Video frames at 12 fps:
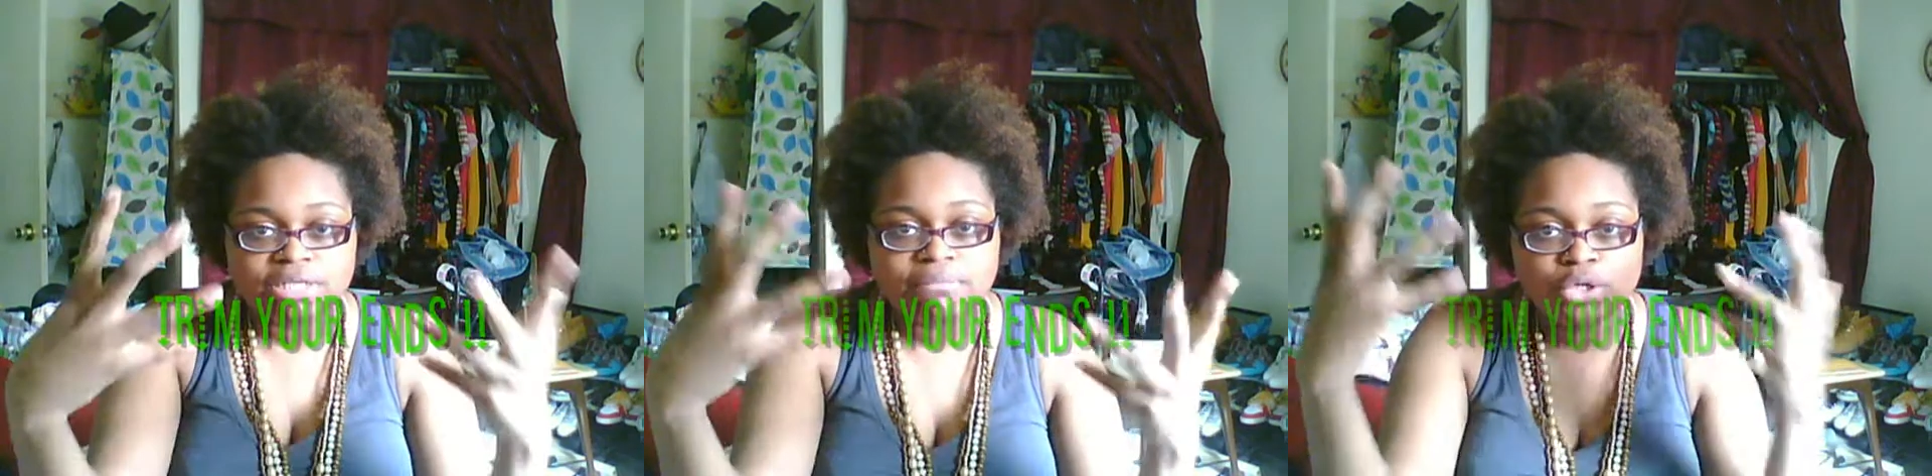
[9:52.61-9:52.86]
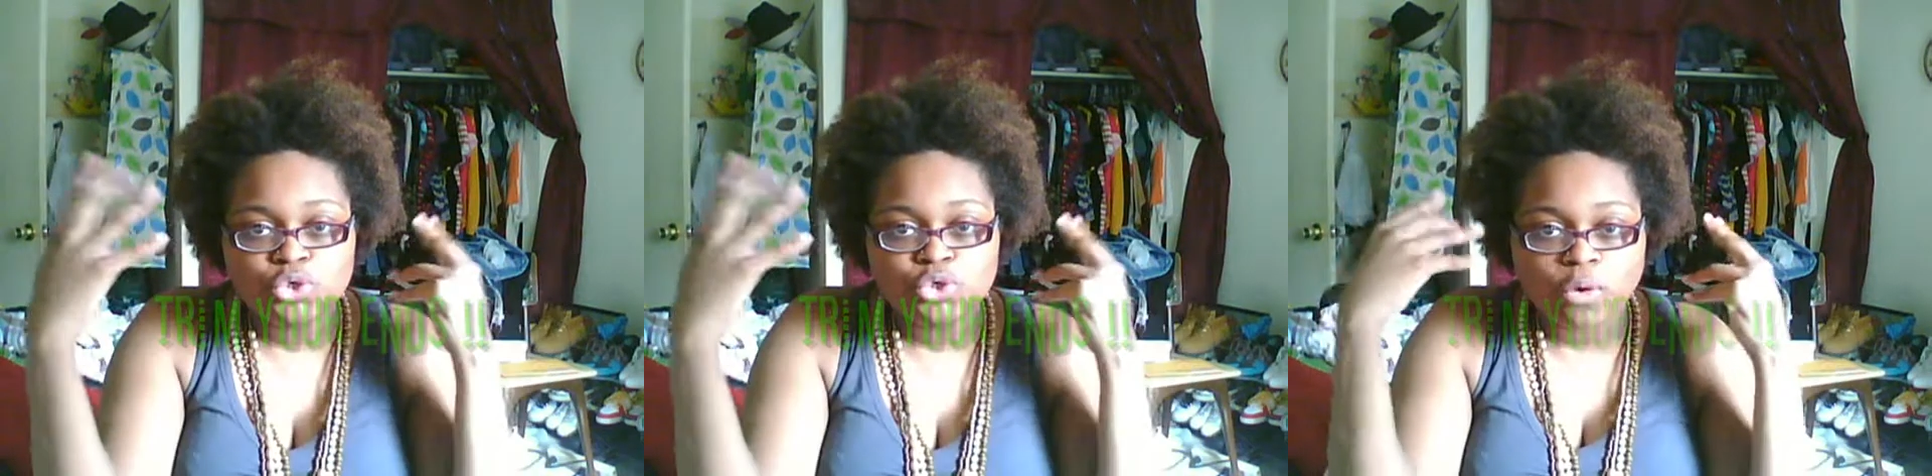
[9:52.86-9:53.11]

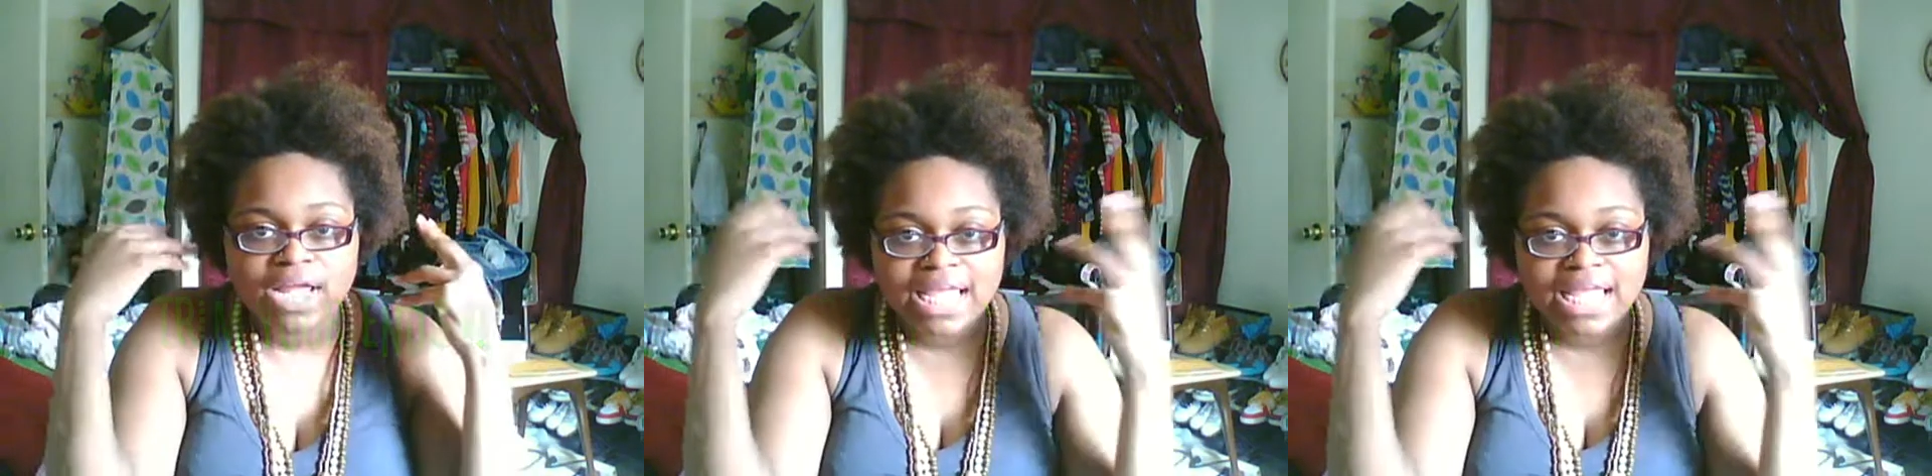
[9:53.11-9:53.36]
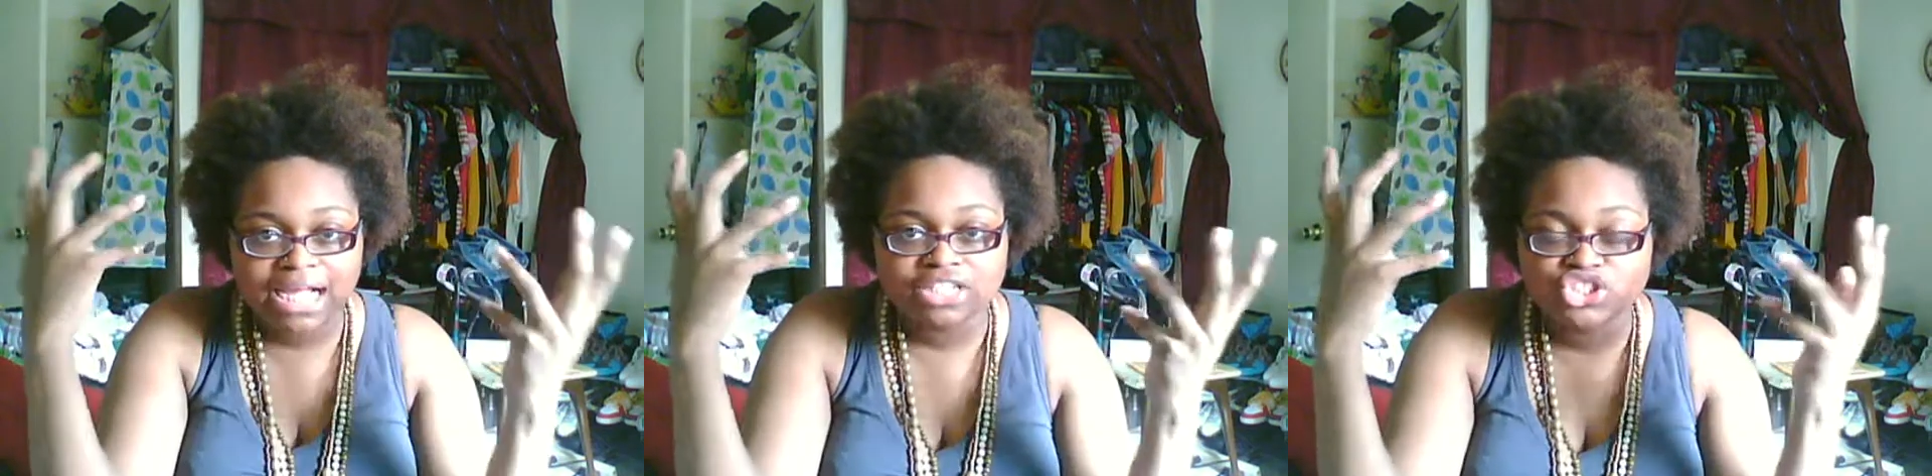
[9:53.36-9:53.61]
your
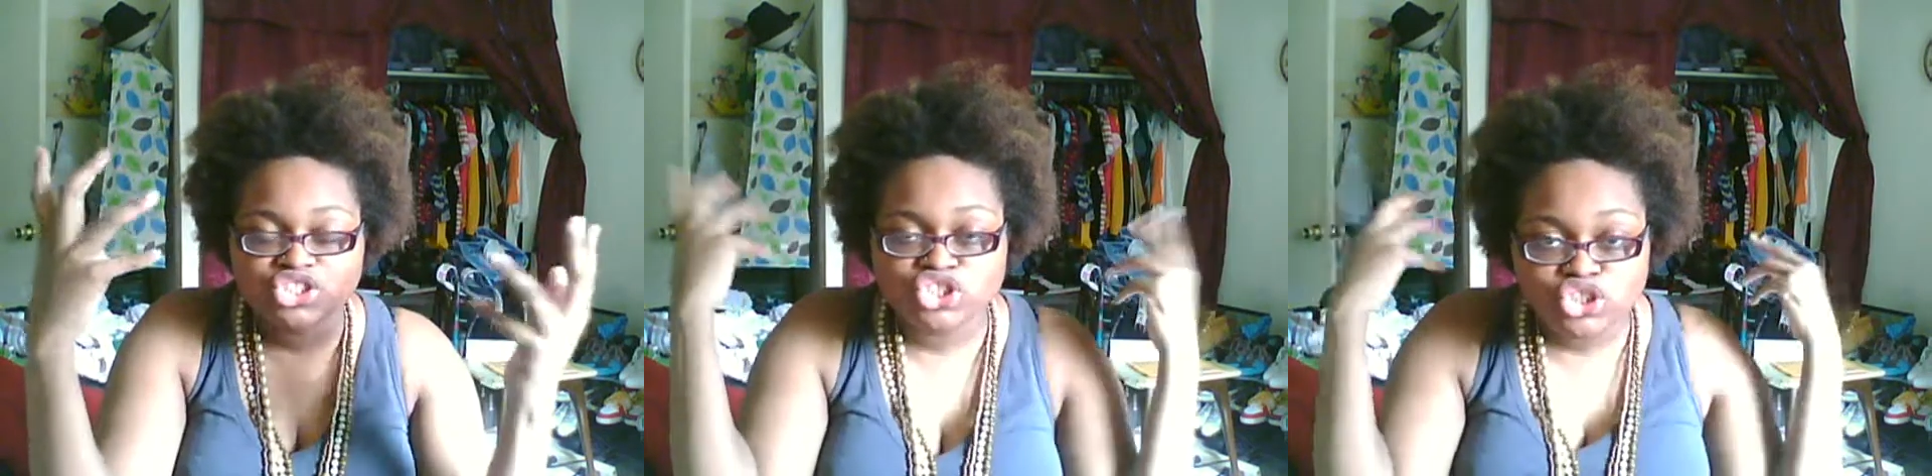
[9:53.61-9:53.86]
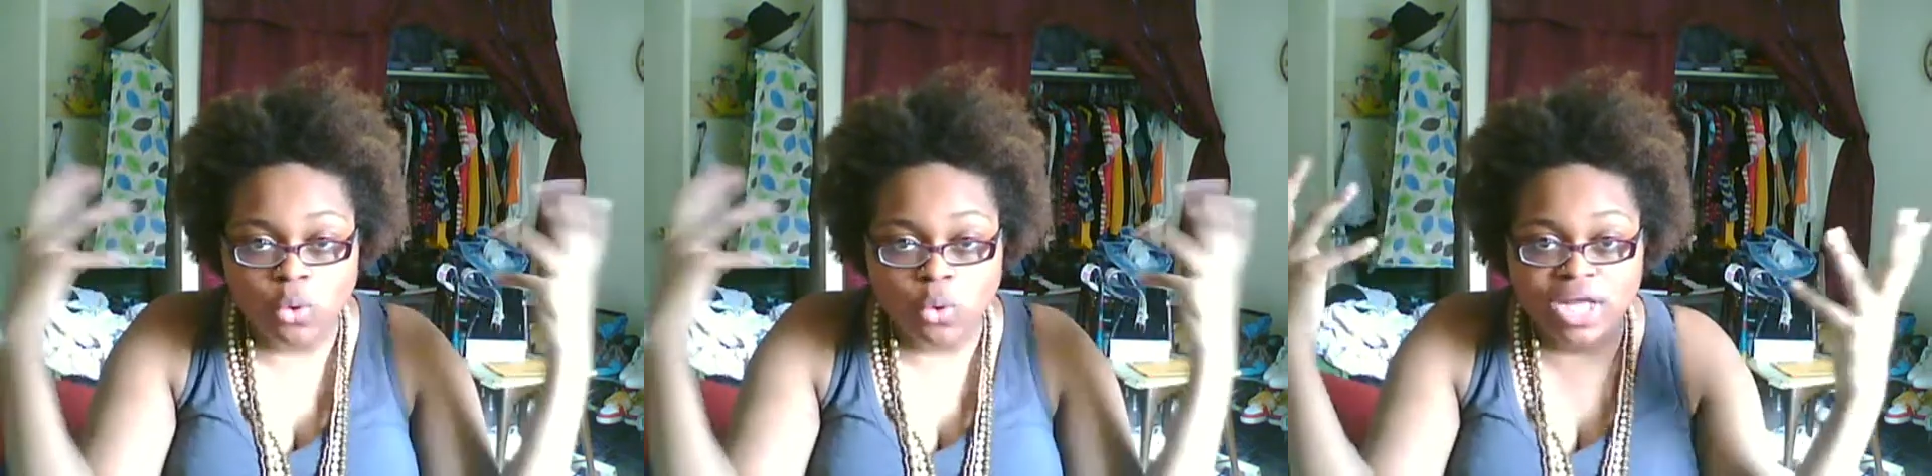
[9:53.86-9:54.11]
ends.
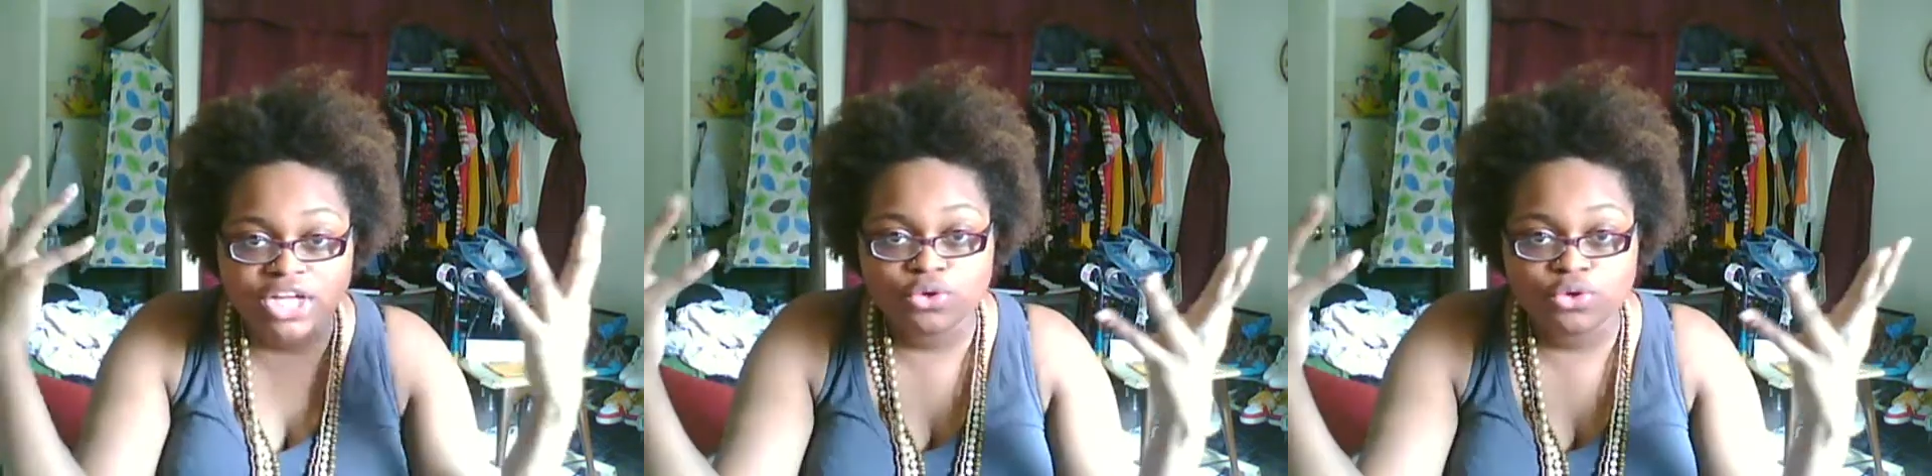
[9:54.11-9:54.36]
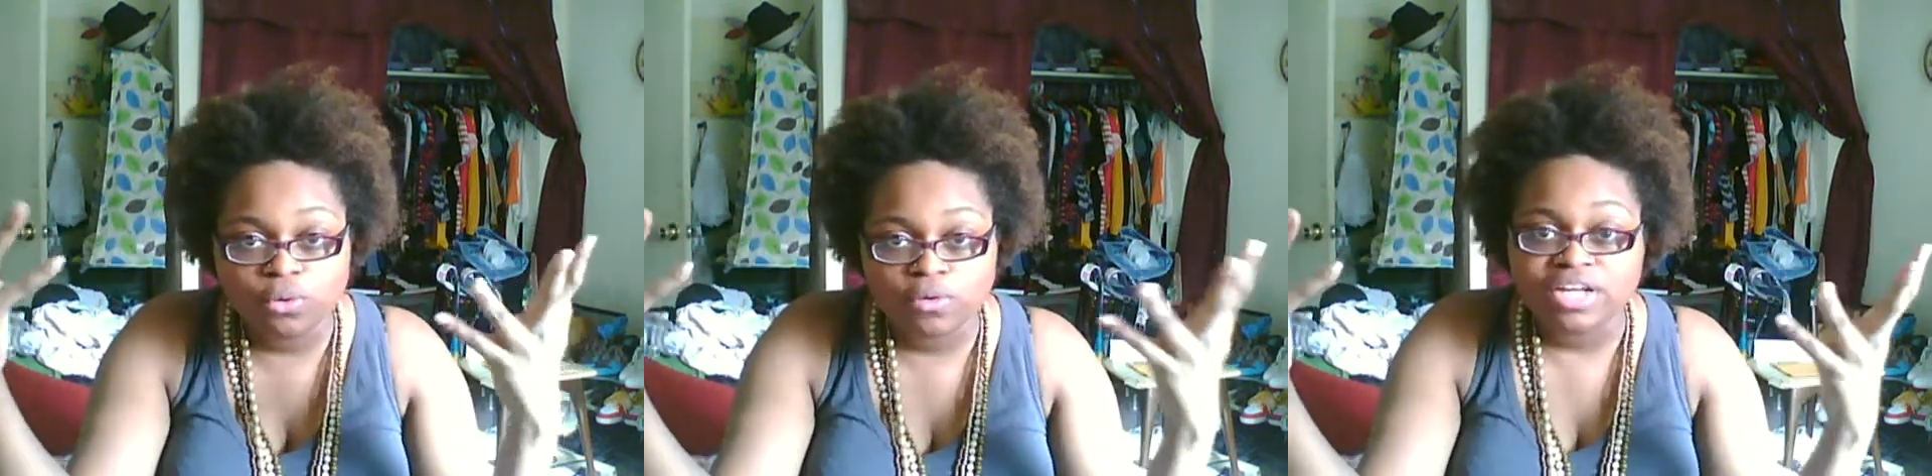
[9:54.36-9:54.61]
Don't
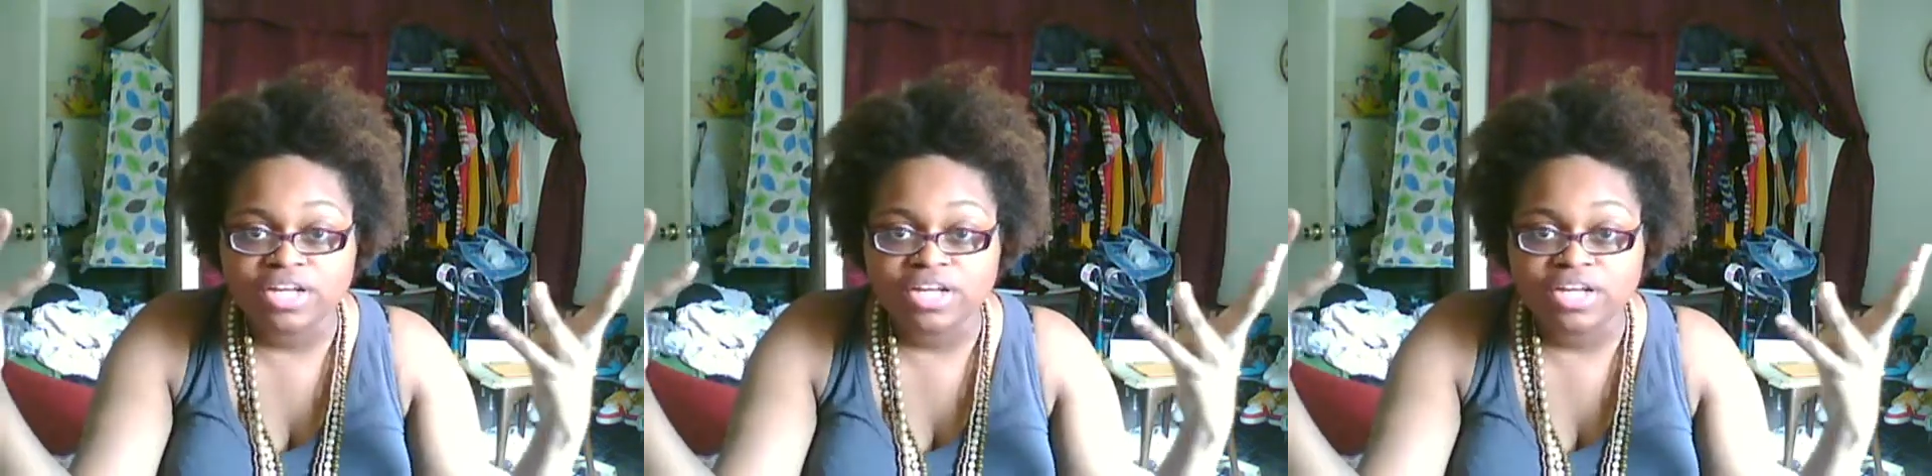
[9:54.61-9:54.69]
ignore it.